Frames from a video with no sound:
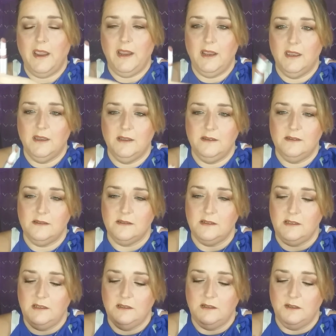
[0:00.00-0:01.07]
And,
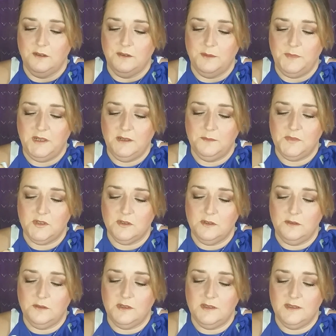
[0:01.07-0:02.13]
you know, I mean, I'm
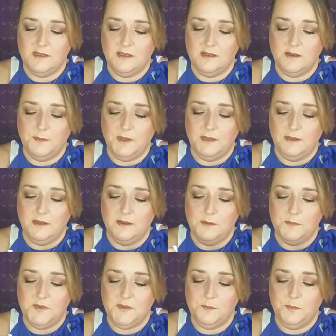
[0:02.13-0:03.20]
sure you can see it on my
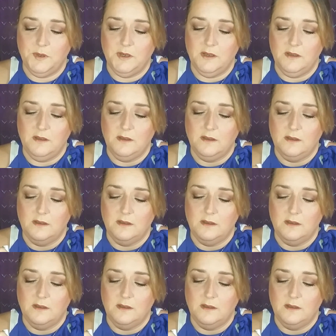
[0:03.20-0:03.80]
lips, but